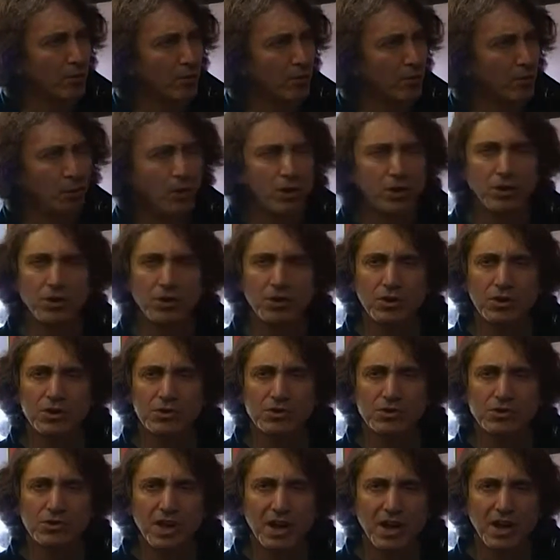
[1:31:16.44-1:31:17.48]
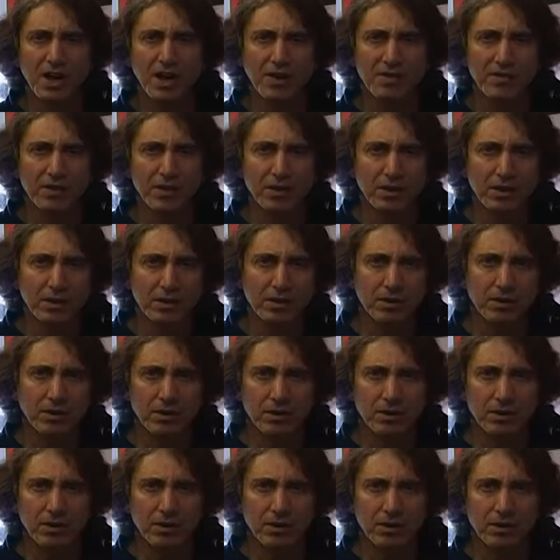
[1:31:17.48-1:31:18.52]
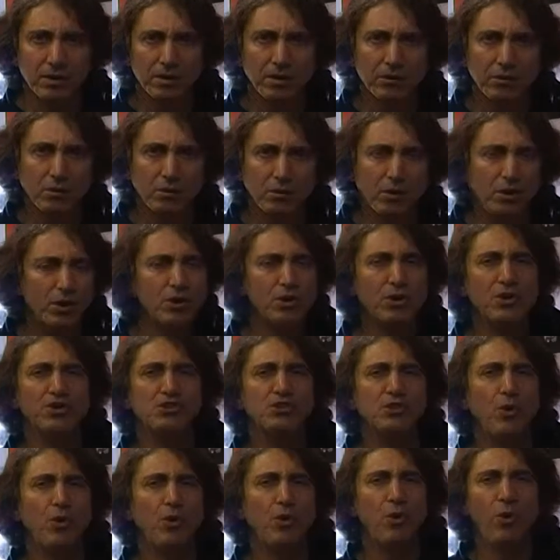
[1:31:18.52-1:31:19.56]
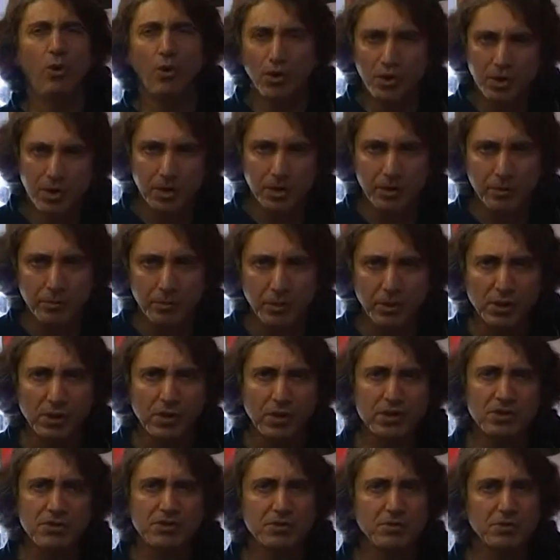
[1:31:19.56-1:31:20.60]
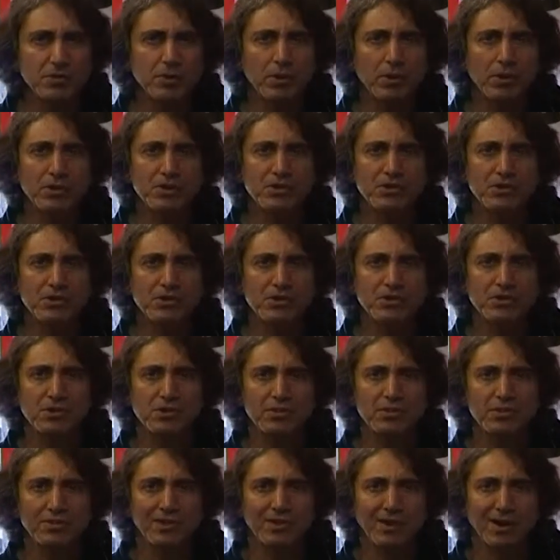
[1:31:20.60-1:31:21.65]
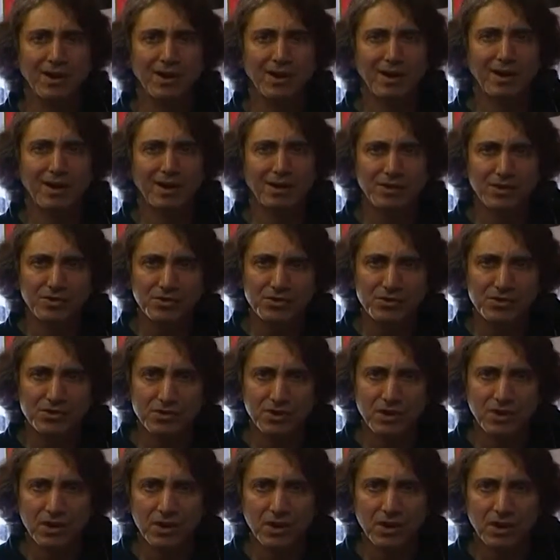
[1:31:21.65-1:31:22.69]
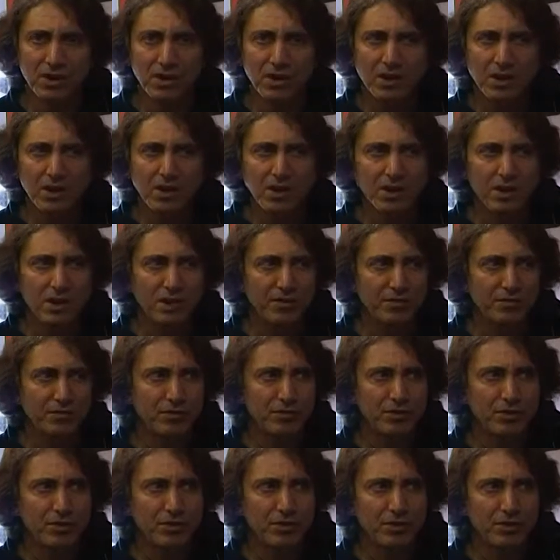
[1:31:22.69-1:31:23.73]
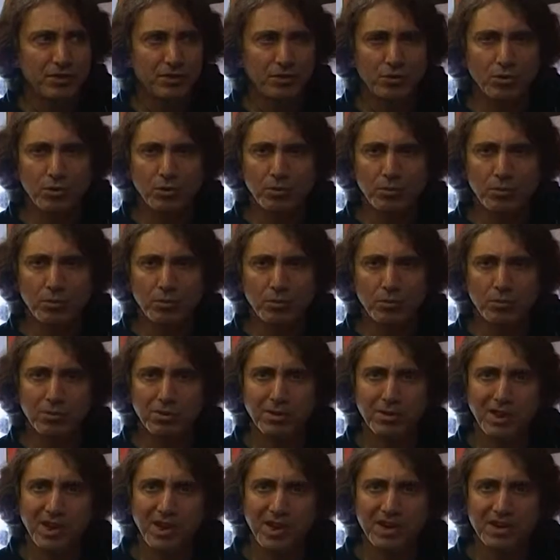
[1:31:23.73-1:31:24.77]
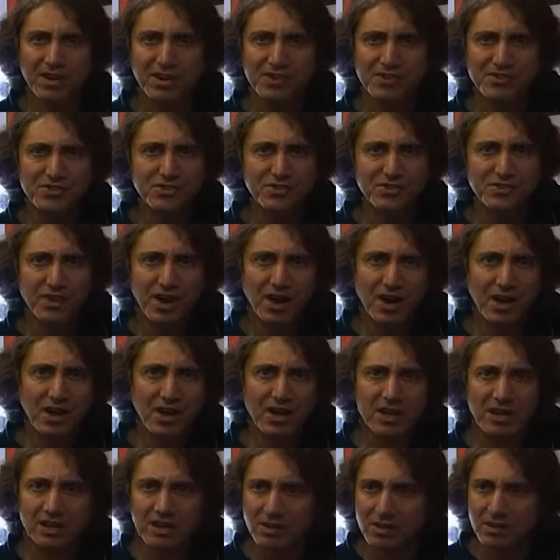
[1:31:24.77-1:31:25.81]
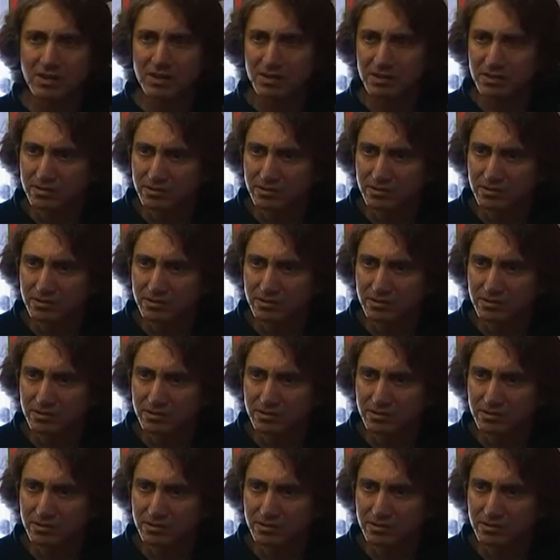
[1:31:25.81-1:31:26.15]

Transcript: what good is having? Uh, what good is hoarding billions and billions of dollars if your planet is dying.